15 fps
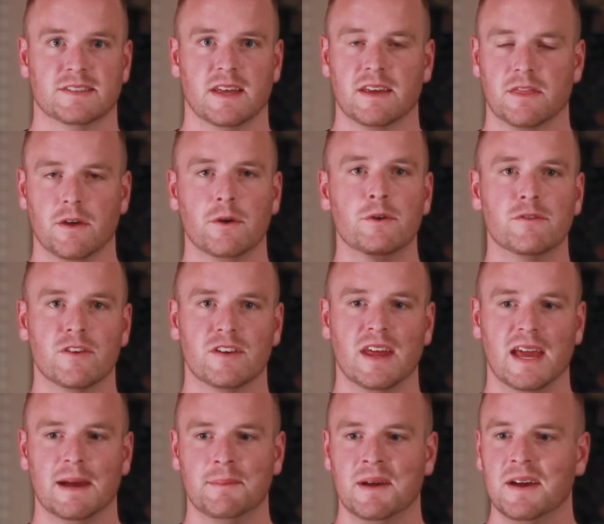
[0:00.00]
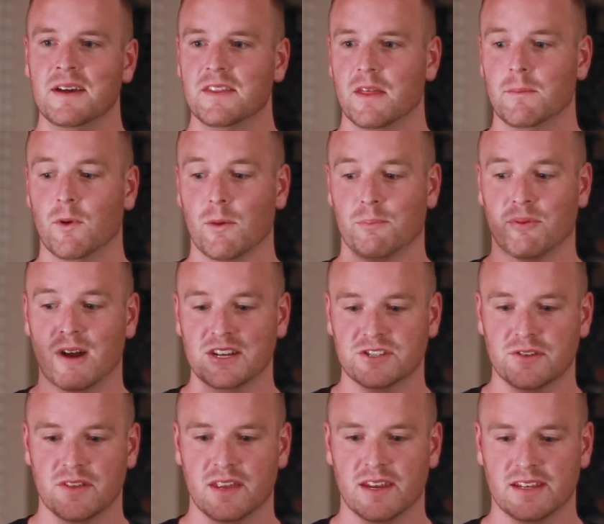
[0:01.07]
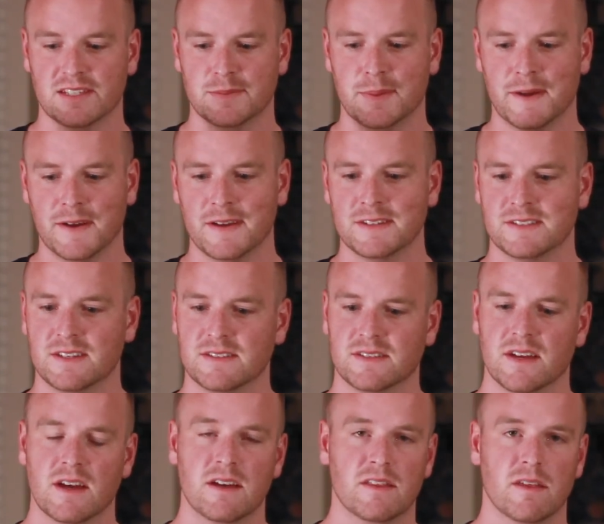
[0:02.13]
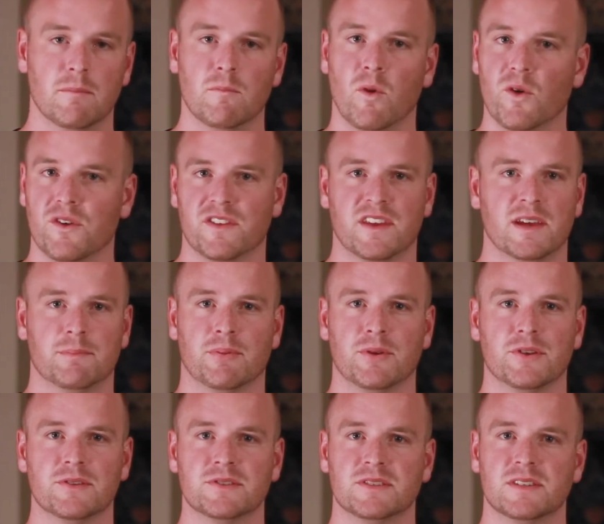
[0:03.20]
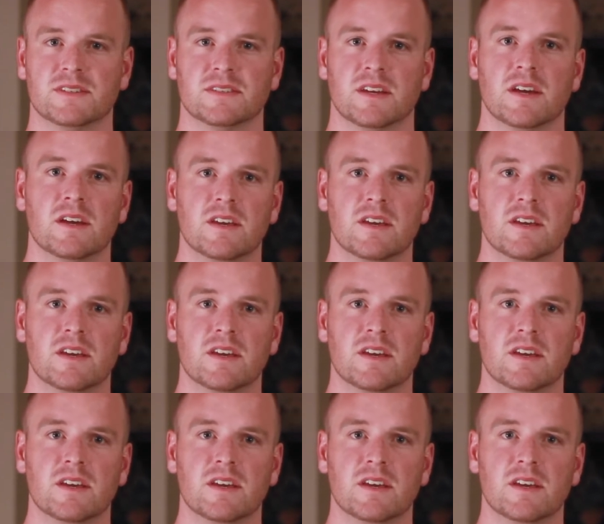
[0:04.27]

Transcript: Like the Hoover Dam, the more pressure that it experiences, the more that it produces.